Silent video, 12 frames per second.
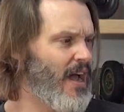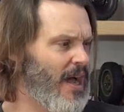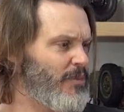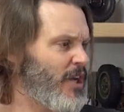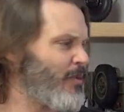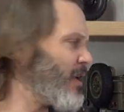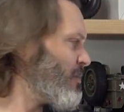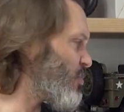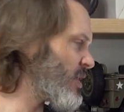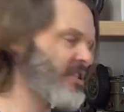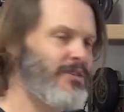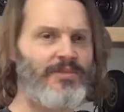I'm going to be
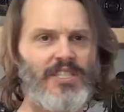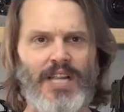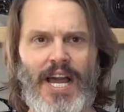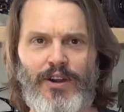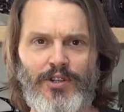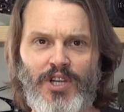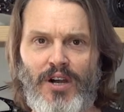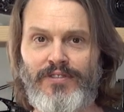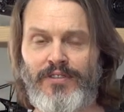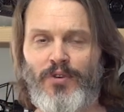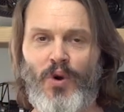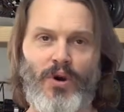printing some sliders off
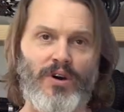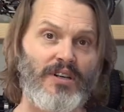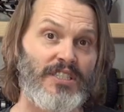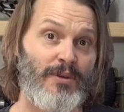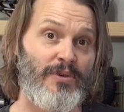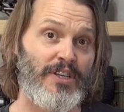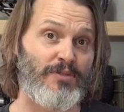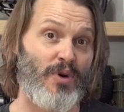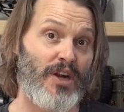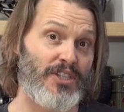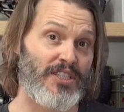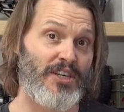for some of these
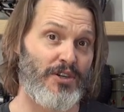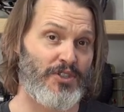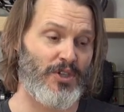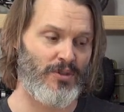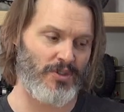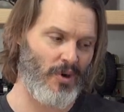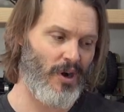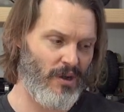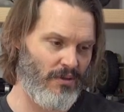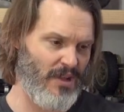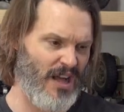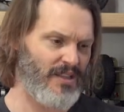projects here soon, so
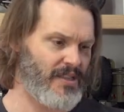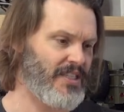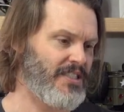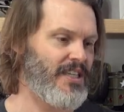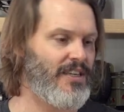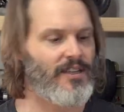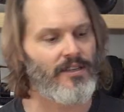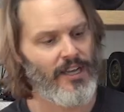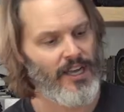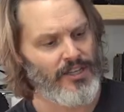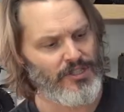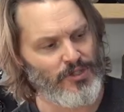I'll at least need
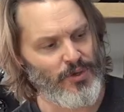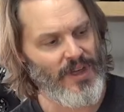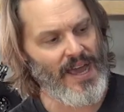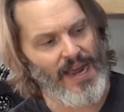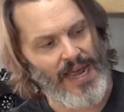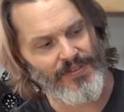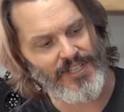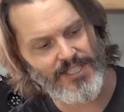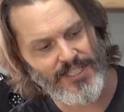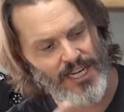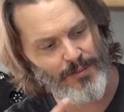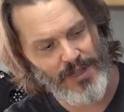to do that, and this
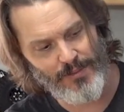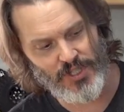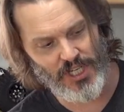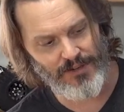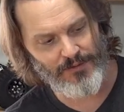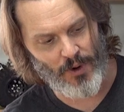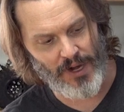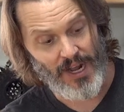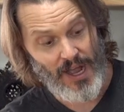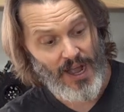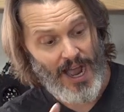is going to be the machine for it.